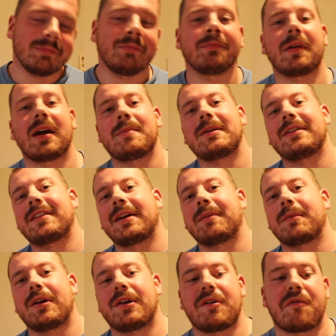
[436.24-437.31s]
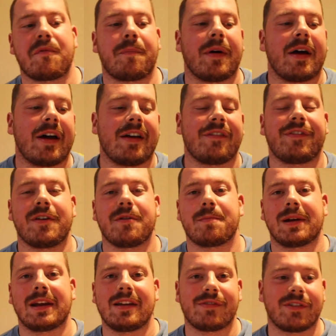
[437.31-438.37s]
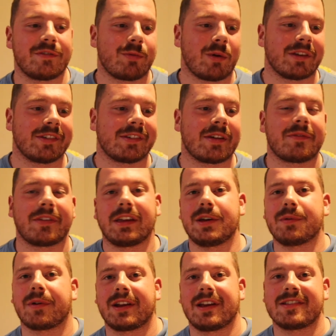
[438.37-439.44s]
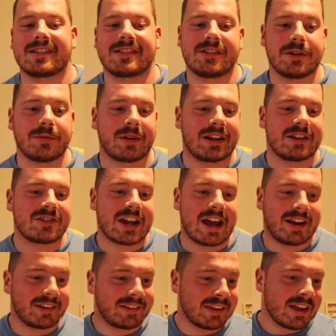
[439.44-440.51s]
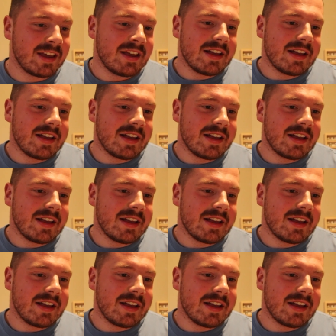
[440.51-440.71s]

Maybe a dick move, but if you believe you've won something, you want it checked.